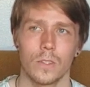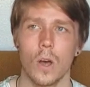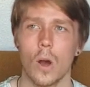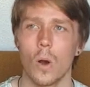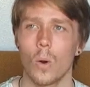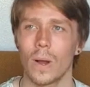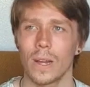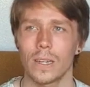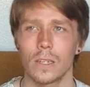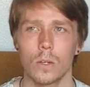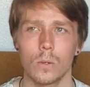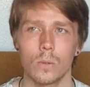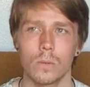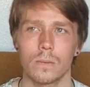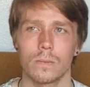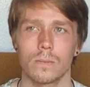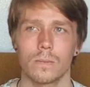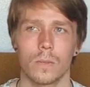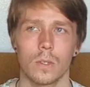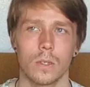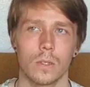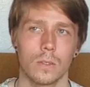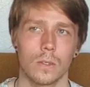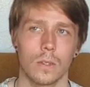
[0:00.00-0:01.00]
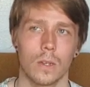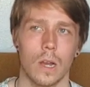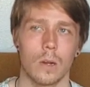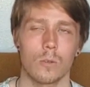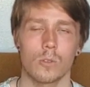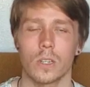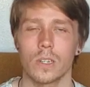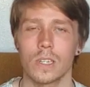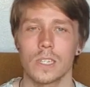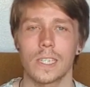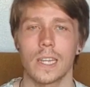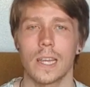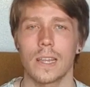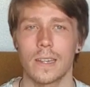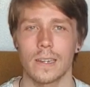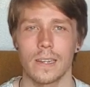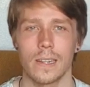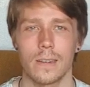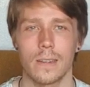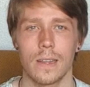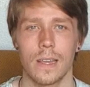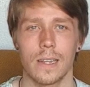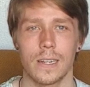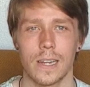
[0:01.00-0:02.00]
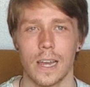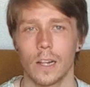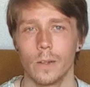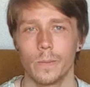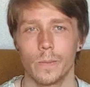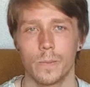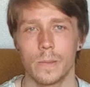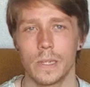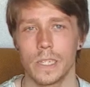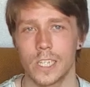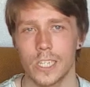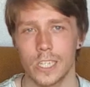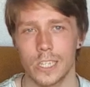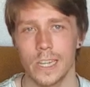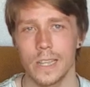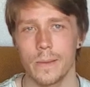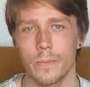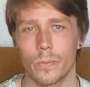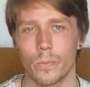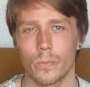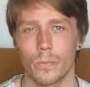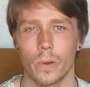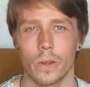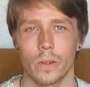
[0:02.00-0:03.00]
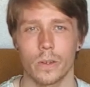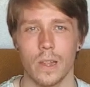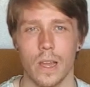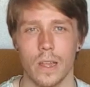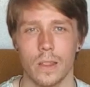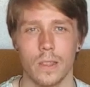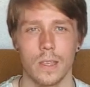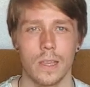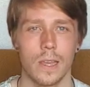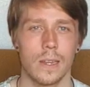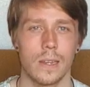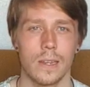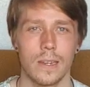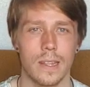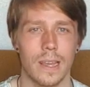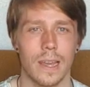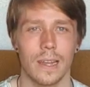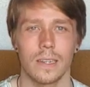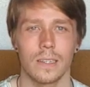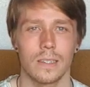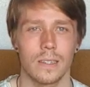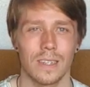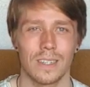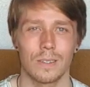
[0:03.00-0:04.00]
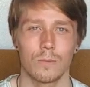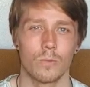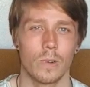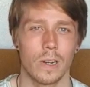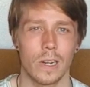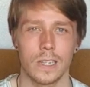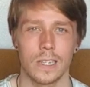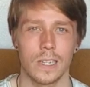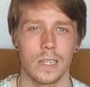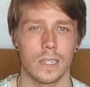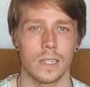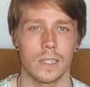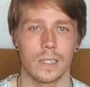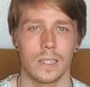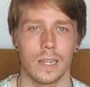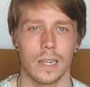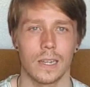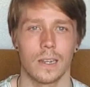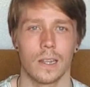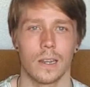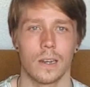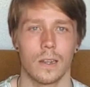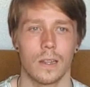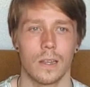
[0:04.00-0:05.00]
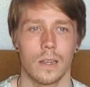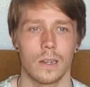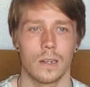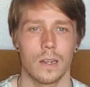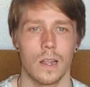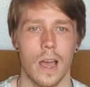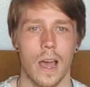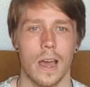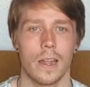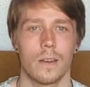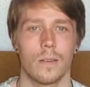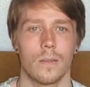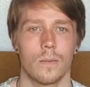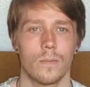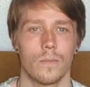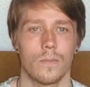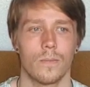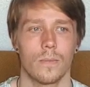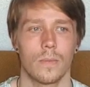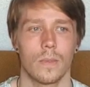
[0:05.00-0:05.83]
no, I was going to say that it helped me sleep, but in the end it really didn't, and it had